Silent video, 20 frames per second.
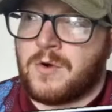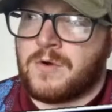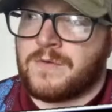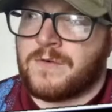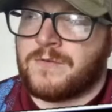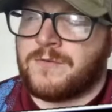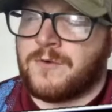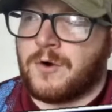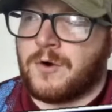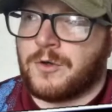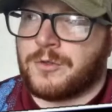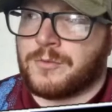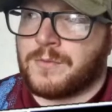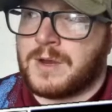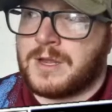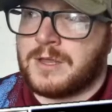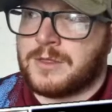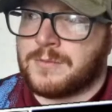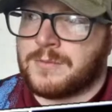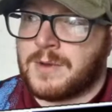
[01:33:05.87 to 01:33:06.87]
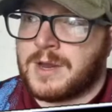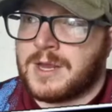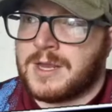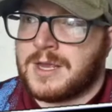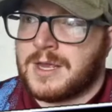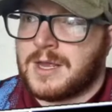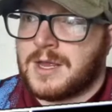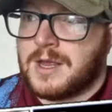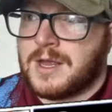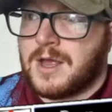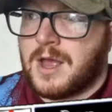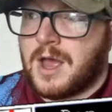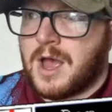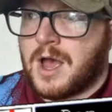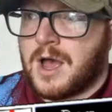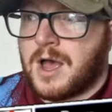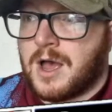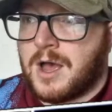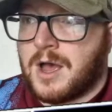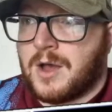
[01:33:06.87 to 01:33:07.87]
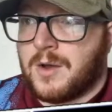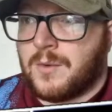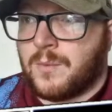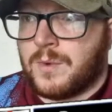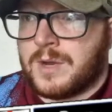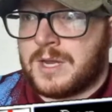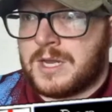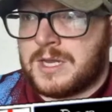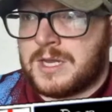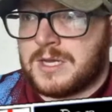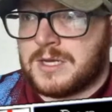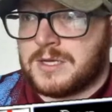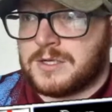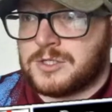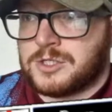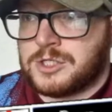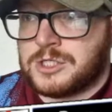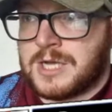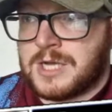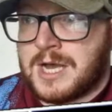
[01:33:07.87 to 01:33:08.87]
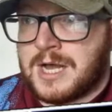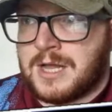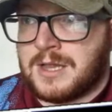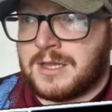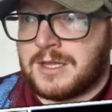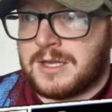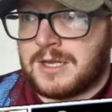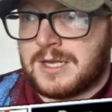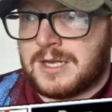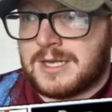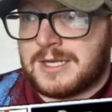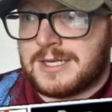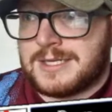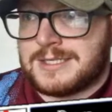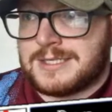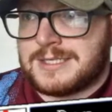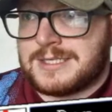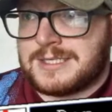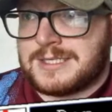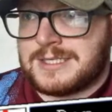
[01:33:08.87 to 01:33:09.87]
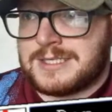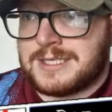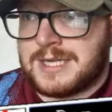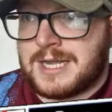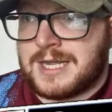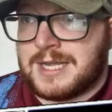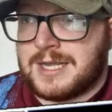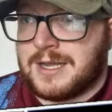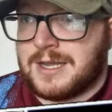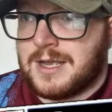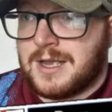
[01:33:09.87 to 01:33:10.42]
of a 4-3-3, we shall see.